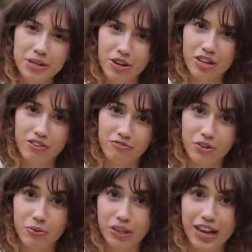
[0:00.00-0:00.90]
me know if
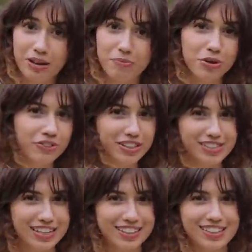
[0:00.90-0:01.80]
you would like more
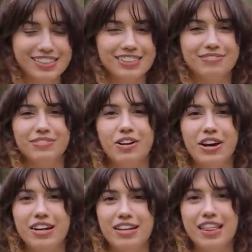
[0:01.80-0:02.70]
videos like this. All
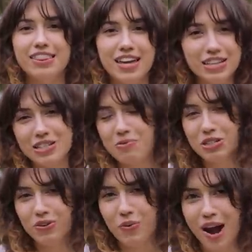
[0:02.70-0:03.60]
right, thank you so
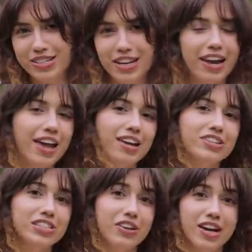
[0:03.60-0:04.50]
much for watching, and I'll
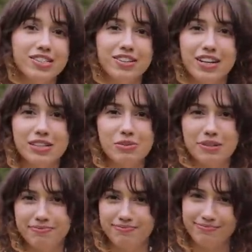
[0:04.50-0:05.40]
see you guys on the next
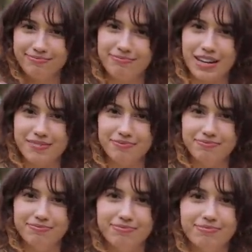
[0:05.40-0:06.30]
one. Bye.